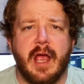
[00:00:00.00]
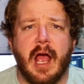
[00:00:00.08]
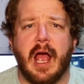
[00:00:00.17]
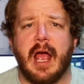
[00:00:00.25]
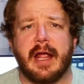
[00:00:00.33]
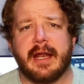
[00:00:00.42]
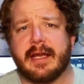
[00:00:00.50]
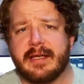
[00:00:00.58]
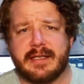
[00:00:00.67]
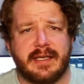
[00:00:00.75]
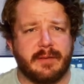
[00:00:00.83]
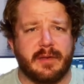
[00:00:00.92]
And I can
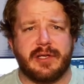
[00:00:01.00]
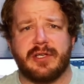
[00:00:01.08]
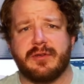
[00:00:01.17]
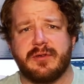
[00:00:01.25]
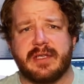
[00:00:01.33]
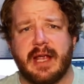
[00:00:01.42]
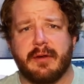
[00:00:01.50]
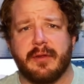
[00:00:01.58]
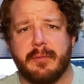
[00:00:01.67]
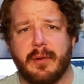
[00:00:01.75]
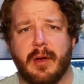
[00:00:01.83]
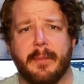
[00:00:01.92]
stick my shoes down at
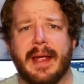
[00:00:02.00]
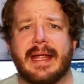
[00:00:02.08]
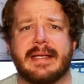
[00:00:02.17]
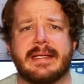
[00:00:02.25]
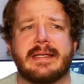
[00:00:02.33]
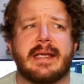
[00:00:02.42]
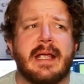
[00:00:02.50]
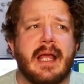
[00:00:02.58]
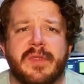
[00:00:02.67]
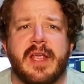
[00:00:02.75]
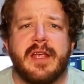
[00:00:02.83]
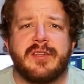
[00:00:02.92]
the bottom end.
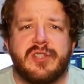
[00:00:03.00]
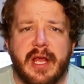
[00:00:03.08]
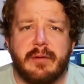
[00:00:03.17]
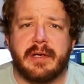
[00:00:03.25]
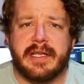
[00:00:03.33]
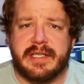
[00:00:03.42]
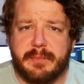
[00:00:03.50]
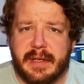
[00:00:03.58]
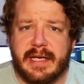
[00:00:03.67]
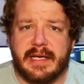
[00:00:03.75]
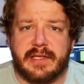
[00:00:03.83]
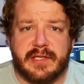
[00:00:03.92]
Generally
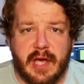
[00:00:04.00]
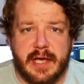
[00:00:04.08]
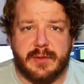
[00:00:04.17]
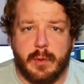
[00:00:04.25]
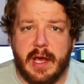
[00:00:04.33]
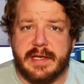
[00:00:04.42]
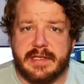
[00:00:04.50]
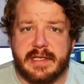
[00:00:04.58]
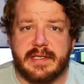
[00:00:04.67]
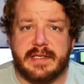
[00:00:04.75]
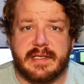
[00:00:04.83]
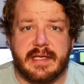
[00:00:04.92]
speaking, size-wise,
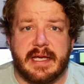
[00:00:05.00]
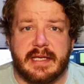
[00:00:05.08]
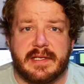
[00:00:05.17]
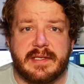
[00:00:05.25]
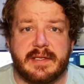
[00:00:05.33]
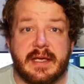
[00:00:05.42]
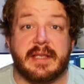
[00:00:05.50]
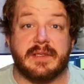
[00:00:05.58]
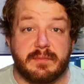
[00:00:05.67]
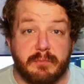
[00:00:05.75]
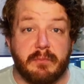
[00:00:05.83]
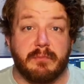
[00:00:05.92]
it's
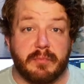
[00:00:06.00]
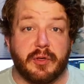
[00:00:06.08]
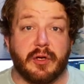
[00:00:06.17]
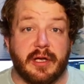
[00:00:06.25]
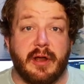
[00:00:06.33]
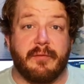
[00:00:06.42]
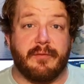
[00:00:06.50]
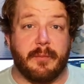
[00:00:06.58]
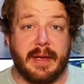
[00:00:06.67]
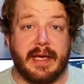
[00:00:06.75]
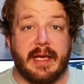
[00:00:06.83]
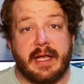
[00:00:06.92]
good enough for
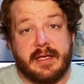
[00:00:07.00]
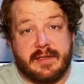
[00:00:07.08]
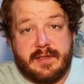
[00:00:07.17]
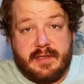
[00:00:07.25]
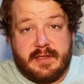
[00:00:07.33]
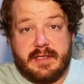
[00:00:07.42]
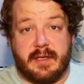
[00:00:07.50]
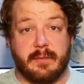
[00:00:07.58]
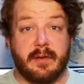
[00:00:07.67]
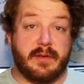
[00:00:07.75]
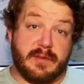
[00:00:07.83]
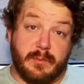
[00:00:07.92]
me, and as you can see, I'm
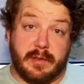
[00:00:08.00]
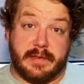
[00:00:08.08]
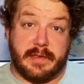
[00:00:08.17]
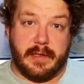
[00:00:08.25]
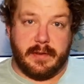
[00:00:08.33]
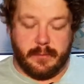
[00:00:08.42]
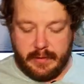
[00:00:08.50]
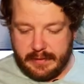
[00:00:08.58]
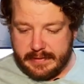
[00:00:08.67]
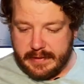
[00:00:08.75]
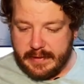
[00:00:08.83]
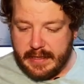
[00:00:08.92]
not the smallest guy in the
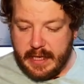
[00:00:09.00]
world.